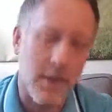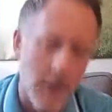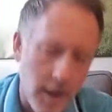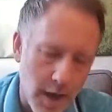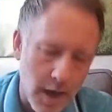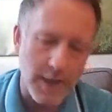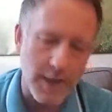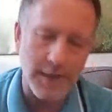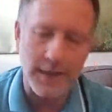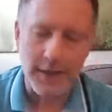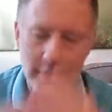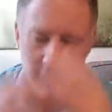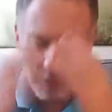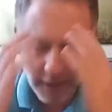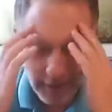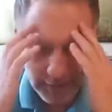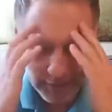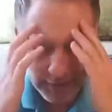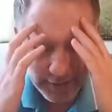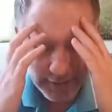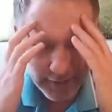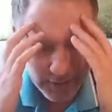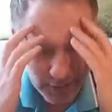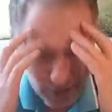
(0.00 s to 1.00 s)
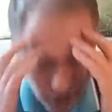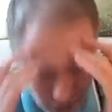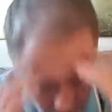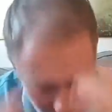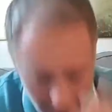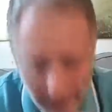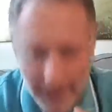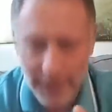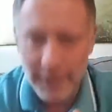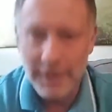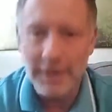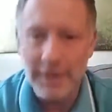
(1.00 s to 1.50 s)
You get knocked,
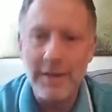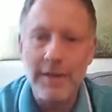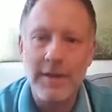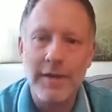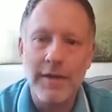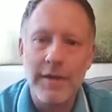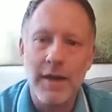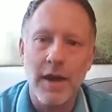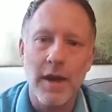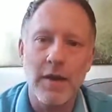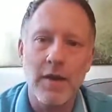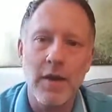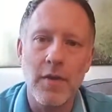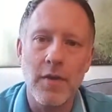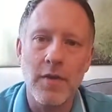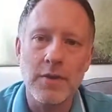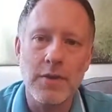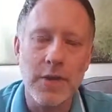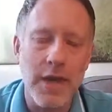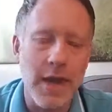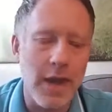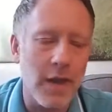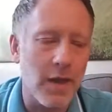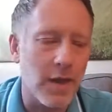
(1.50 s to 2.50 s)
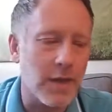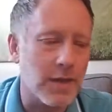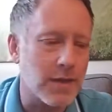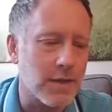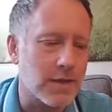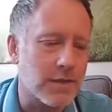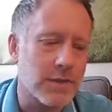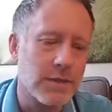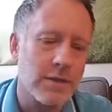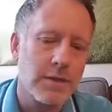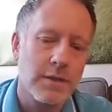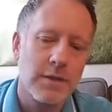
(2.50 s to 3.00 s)
shit. Another
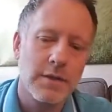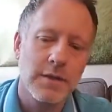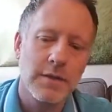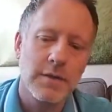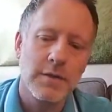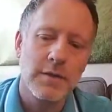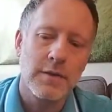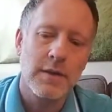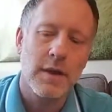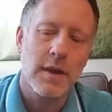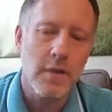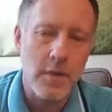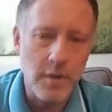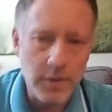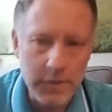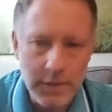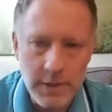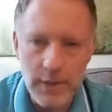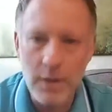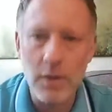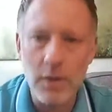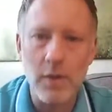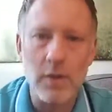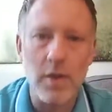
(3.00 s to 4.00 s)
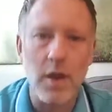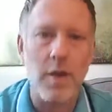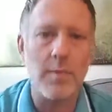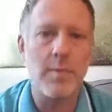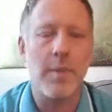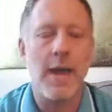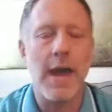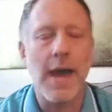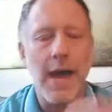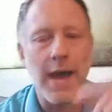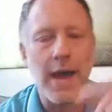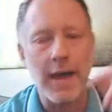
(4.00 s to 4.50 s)
challenge. Another deal gone
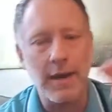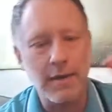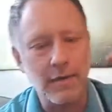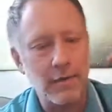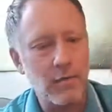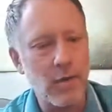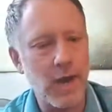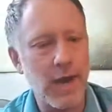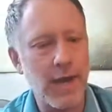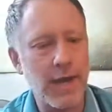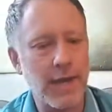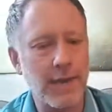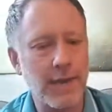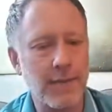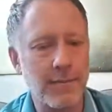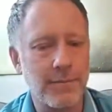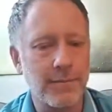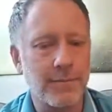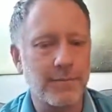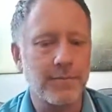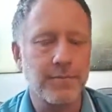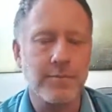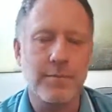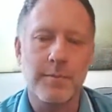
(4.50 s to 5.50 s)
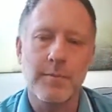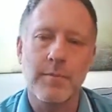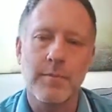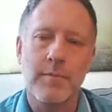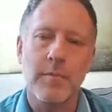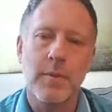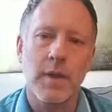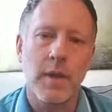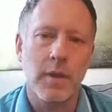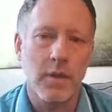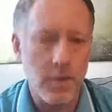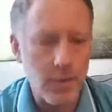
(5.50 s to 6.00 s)
bad, right?
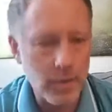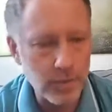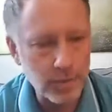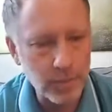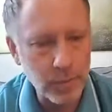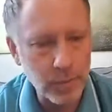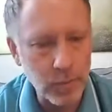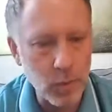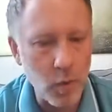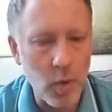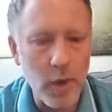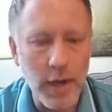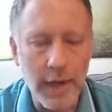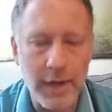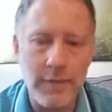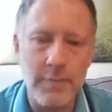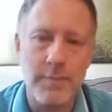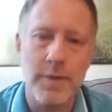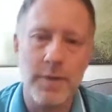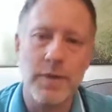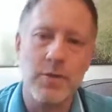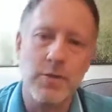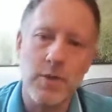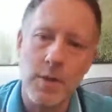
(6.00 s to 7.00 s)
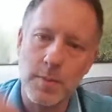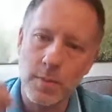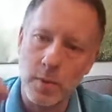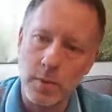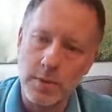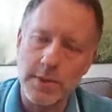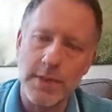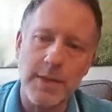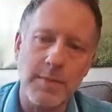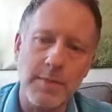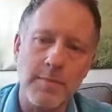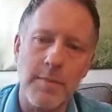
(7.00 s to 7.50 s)
Another employee giving me trouble, a
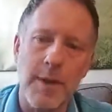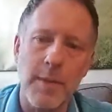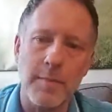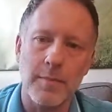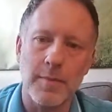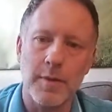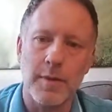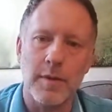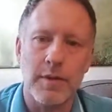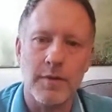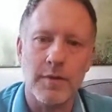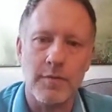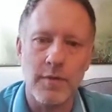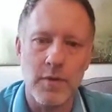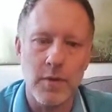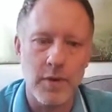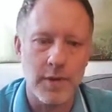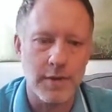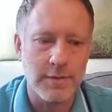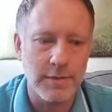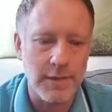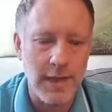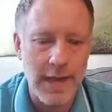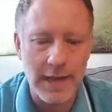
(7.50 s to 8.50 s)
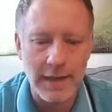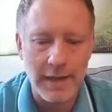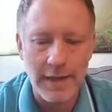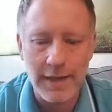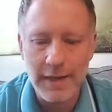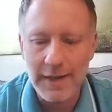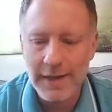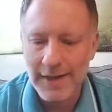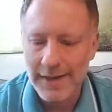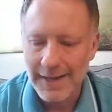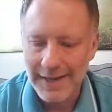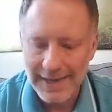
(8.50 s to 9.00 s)
team member, if you're an exec.
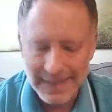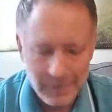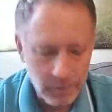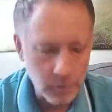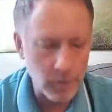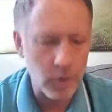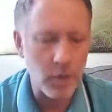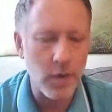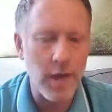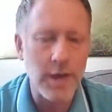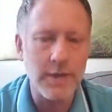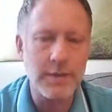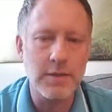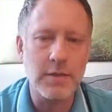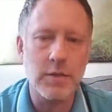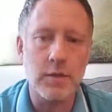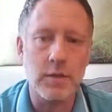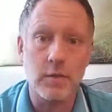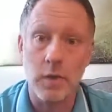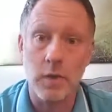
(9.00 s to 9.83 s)
What do?